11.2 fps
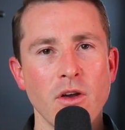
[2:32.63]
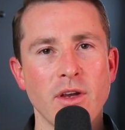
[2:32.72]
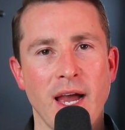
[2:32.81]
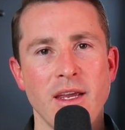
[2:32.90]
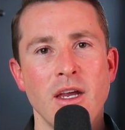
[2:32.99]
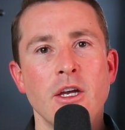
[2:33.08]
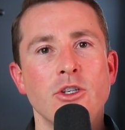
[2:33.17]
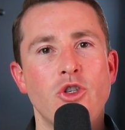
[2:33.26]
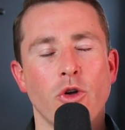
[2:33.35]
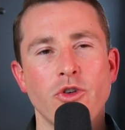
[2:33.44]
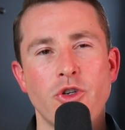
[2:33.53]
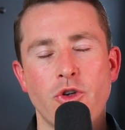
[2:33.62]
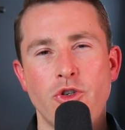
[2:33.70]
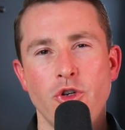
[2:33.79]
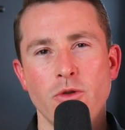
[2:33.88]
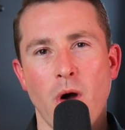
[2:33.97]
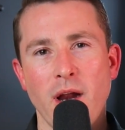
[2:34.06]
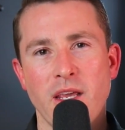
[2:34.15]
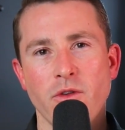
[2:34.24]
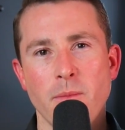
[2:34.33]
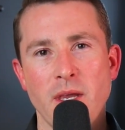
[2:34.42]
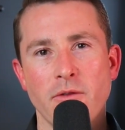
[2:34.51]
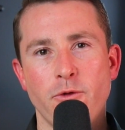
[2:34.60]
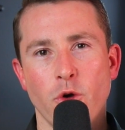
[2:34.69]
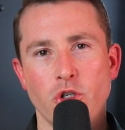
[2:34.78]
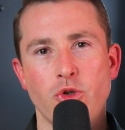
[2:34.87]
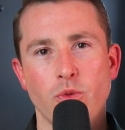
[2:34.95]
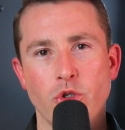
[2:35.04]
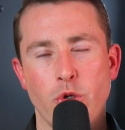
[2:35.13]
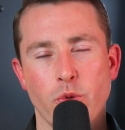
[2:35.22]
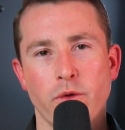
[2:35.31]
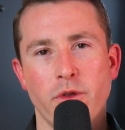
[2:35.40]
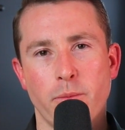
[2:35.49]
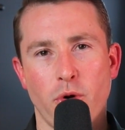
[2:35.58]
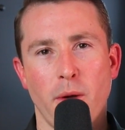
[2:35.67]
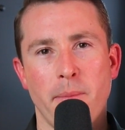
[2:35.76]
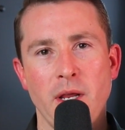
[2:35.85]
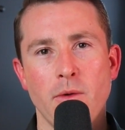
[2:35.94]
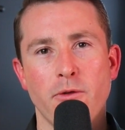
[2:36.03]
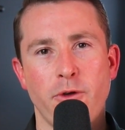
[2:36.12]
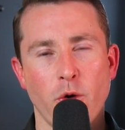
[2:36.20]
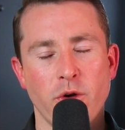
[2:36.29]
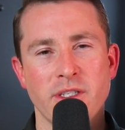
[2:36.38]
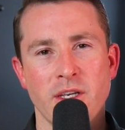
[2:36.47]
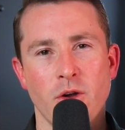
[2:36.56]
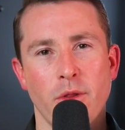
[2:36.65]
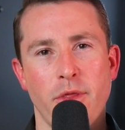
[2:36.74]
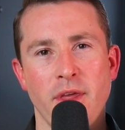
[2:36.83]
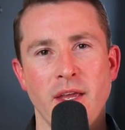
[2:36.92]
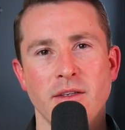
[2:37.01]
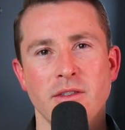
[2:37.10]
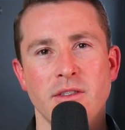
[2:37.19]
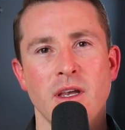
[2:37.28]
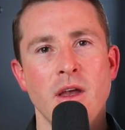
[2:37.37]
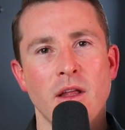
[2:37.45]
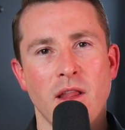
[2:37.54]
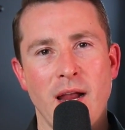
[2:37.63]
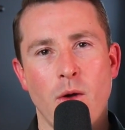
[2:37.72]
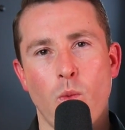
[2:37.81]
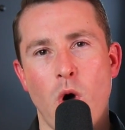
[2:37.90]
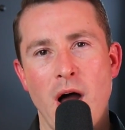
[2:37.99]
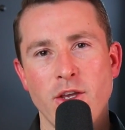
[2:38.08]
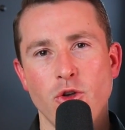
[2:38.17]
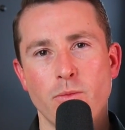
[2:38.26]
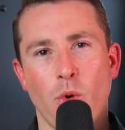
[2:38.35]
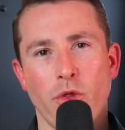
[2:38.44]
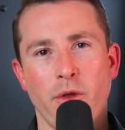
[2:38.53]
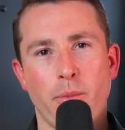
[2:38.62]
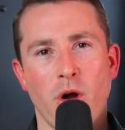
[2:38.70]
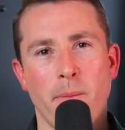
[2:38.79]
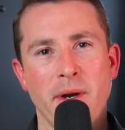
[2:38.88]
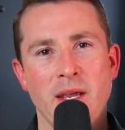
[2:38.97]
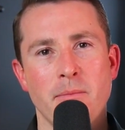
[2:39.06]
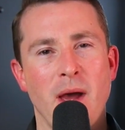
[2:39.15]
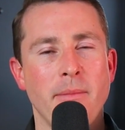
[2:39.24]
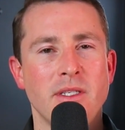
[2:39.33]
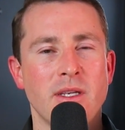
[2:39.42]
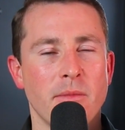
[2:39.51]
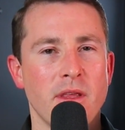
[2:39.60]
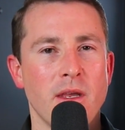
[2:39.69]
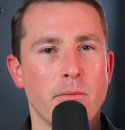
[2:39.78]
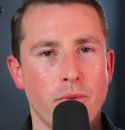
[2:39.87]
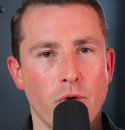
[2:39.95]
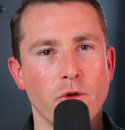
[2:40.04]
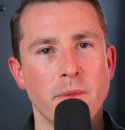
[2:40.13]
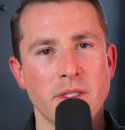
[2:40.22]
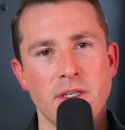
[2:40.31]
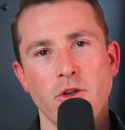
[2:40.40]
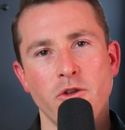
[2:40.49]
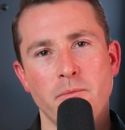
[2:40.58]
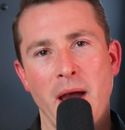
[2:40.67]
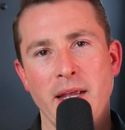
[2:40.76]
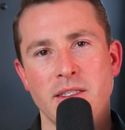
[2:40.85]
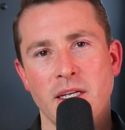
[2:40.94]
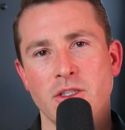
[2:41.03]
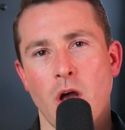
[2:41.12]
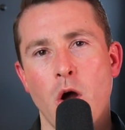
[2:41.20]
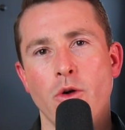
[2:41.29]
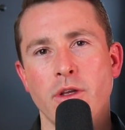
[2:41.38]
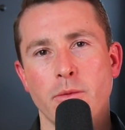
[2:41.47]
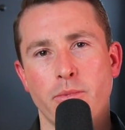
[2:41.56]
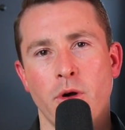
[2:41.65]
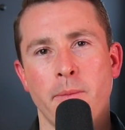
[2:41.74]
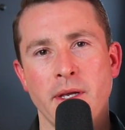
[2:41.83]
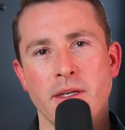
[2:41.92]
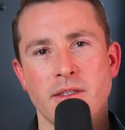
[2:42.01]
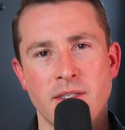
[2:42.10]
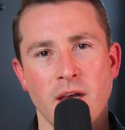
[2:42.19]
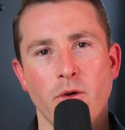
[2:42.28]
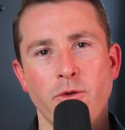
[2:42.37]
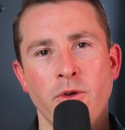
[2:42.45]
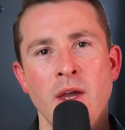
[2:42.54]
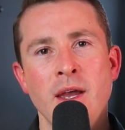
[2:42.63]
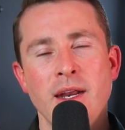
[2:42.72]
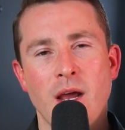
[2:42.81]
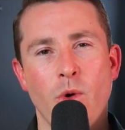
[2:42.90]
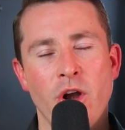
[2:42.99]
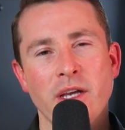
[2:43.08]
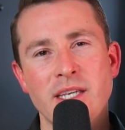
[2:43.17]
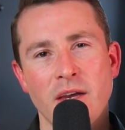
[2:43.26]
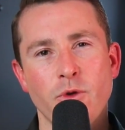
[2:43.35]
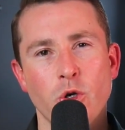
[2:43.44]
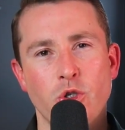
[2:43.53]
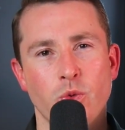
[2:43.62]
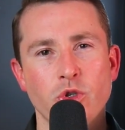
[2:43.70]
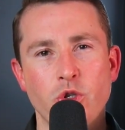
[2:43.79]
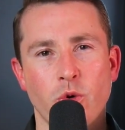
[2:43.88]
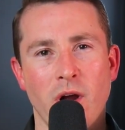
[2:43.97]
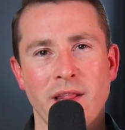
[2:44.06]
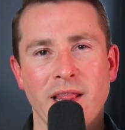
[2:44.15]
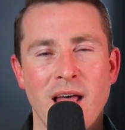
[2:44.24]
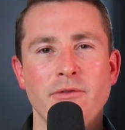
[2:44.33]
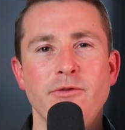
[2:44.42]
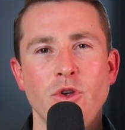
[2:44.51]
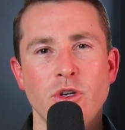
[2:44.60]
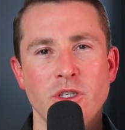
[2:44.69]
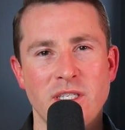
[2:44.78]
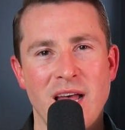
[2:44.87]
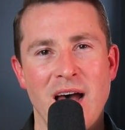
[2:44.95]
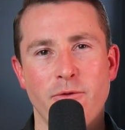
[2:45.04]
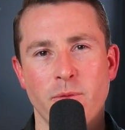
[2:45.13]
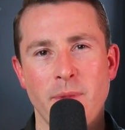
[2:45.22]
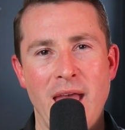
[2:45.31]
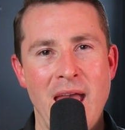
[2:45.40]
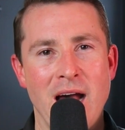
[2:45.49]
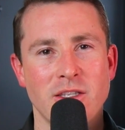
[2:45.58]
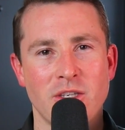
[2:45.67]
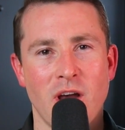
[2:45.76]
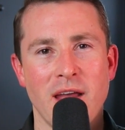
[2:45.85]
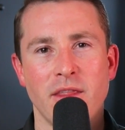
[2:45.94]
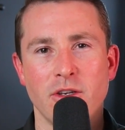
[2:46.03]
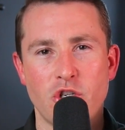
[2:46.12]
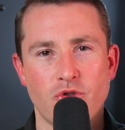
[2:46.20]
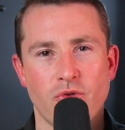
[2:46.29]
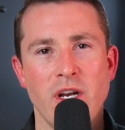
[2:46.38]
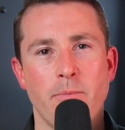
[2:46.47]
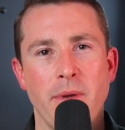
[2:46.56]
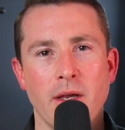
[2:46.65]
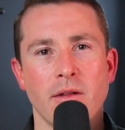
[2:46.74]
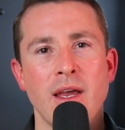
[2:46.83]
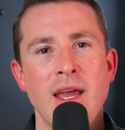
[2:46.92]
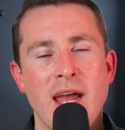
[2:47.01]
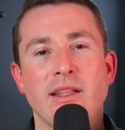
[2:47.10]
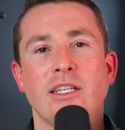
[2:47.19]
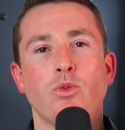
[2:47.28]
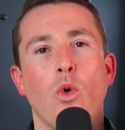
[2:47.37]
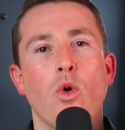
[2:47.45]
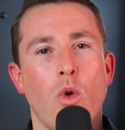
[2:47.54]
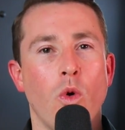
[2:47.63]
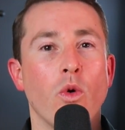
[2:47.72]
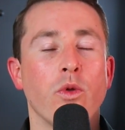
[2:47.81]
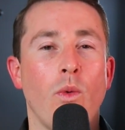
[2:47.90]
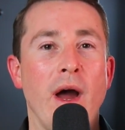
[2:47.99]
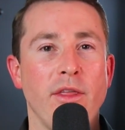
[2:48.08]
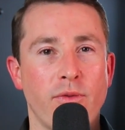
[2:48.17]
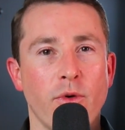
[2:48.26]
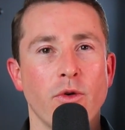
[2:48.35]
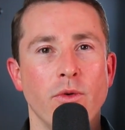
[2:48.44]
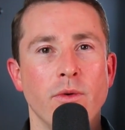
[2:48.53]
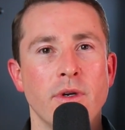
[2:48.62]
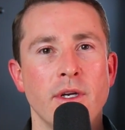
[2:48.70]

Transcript: Okay, John, do you mind giving me a virtual tour of the property, focusing on things like why you bought the property and maybe some of the improvements that you've made since owning the property itself? Now, when I say virtual tour, I'd love you to start from the outside, the street appeal, and let's walk all the way through.